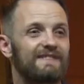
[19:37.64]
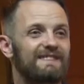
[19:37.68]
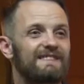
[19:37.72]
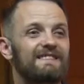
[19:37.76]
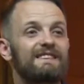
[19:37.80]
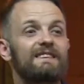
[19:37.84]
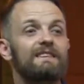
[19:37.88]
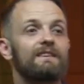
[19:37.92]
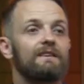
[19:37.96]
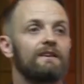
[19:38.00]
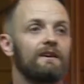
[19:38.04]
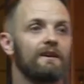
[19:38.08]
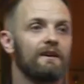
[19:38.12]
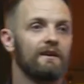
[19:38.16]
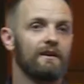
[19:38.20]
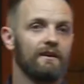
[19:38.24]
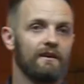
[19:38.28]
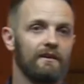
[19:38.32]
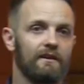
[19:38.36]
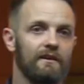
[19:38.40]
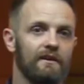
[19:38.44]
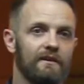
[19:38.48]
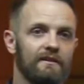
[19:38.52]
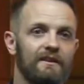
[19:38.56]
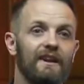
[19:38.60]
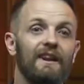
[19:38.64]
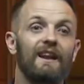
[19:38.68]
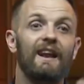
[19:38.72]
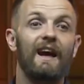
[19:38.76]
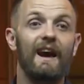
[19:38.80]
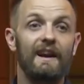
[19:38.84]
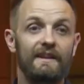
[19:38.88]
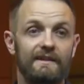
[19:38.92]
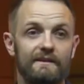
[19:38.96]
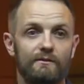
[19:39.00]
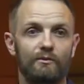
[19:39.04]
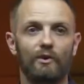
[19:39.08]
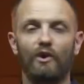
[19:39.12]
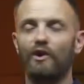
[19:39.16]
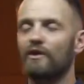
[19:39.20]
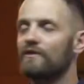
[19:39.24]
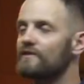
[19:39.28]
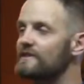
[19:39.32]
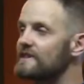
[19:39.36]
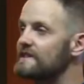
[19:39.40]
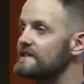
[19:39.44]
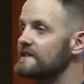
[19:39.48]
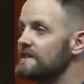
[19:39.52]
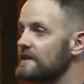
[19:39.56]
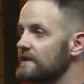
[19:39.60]
even see the lights. We don't
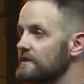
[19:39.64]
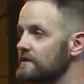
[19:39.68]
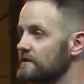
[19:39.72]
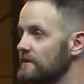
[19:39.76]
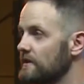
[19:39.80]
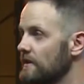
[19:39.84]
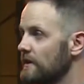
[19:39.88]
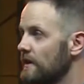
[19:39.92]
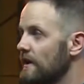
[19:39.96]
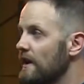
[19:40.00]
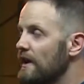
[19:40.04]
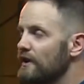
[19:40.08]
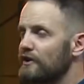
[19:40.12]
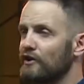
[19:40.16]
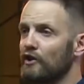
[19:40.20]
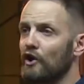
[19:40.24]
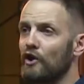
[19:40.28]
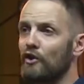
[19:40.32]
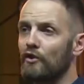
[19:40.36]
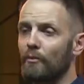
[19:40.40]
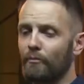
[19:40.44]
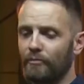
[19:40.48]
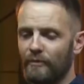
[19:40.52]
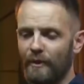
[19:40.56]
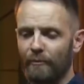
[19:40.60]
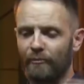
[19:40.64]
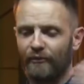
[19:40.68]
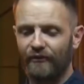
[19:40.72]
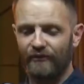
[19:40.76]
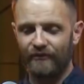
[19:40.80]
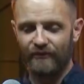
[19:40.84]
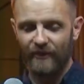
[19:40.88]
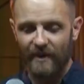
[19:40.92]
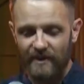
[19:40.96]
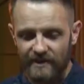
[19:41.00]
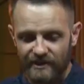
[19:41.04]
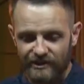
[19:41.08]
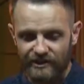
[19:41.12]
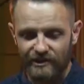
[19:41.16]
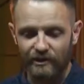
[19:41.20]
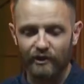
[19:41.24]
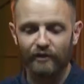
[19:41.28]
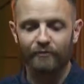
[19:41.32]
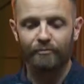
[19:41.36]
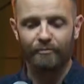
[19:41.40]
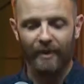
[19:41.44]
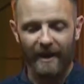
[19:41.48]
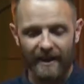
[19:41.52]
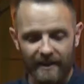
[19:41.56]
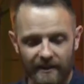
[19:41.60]
even see it. Do you know the function
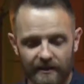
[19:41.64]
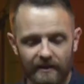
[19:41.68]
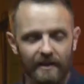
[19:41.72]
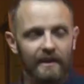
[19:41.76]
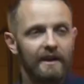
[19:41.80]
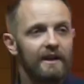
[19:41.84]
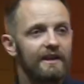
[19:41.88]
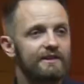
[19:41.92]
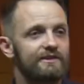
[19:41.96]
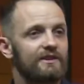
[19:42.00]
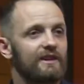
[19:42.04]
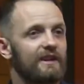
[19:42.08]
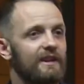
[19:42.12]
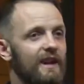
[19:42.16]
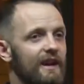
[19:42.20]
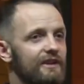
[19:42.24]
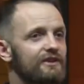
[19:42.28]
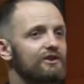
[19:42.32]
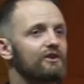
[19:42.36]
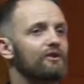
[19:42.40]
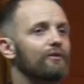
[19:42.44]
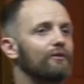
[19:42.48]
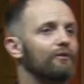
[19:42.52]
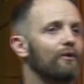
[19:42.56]
of pain is to get